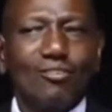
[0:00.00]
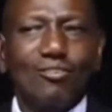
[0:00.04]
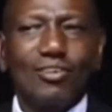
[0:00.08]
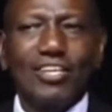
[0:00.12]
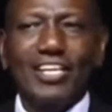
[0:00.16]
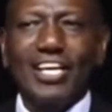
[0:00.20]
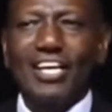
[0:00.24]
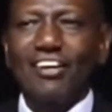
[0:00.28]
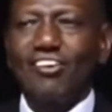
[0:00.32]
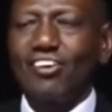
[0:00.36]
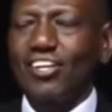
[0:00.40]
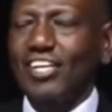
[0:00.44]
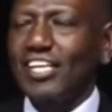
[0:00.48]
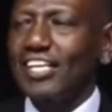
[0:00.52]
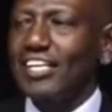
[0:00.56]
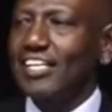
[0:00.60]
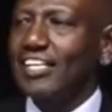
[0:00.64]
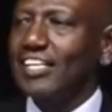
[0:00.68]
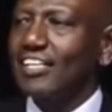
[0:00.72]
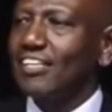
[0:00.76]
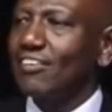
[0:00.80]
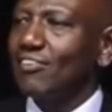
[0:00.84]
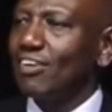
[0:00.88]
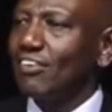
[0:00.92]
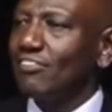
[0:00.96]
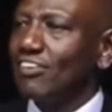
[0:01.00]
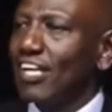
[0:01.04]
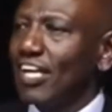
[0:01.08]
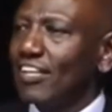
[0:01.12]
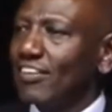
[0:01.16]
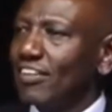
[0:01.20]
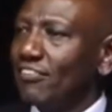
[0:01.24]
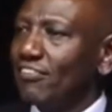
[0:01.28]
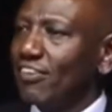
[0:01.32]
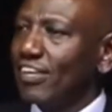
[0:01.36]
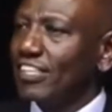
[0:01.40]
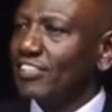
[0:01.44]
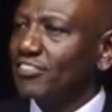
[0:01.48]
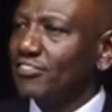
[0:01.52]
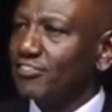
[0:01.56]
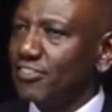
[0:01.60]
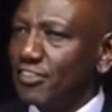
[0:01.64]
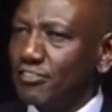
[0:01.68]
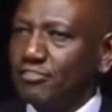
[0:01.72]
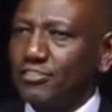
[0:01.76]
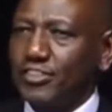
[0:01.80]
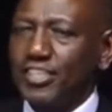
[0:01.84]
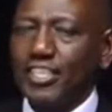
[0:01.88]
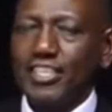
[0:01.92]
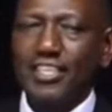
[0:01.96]
We are already, we have done the first
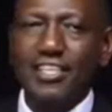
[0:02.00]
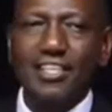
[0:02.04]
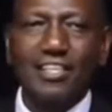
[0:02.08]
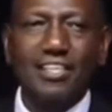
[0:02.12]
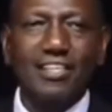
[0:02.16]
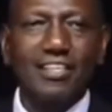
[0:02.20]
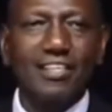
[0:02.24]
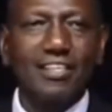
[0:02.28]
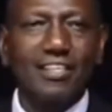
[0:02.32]
50.